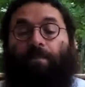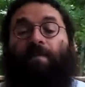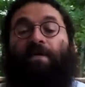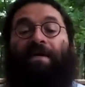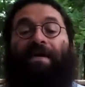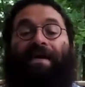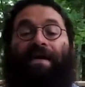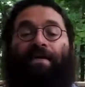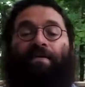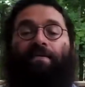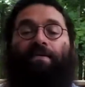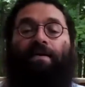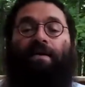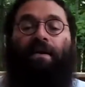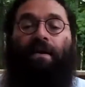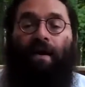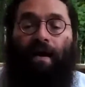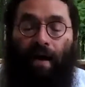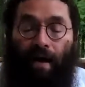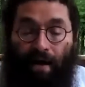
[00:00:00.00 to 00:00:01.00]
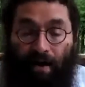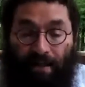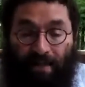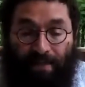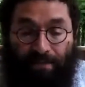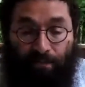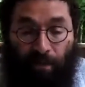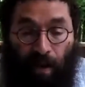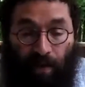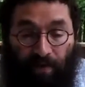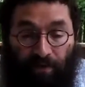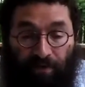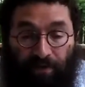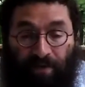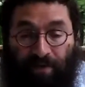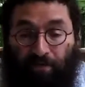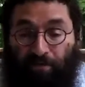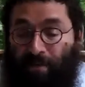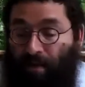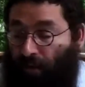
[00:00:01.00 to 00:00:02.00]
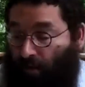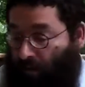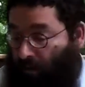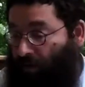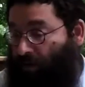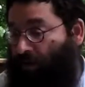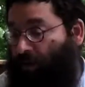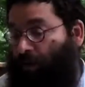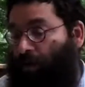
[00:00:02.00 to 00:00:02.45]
kid in its mother's milk.